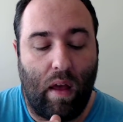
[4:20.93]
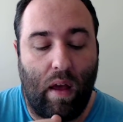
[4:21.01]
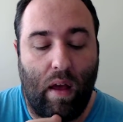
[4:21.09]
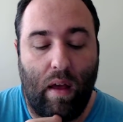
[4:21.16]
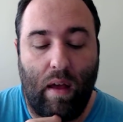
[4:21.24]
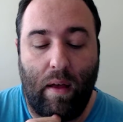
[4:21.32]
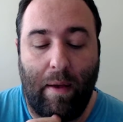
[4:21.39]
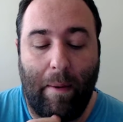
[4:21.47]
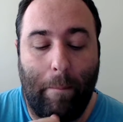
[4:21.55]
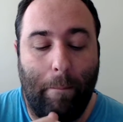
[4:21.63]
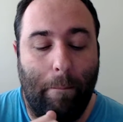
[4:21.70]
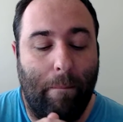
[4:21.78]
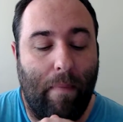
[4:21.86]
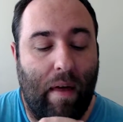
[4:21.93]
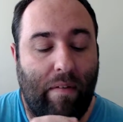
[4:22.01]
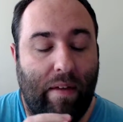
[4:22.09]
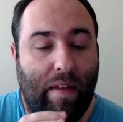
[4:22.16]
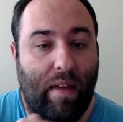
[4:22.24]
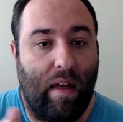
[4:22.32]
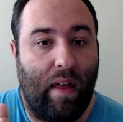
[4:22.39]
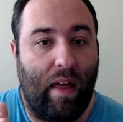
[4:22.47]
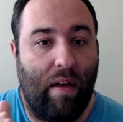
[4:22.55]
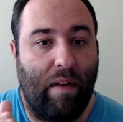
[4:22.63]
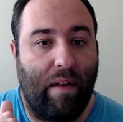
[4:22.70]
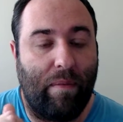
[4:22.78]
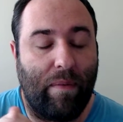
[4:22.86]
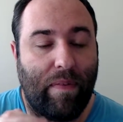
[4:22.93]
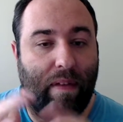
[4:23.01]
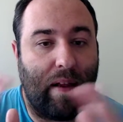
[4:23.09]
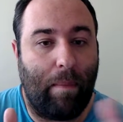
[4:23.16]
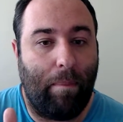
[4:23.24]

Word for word: Um, I like how everyone's kind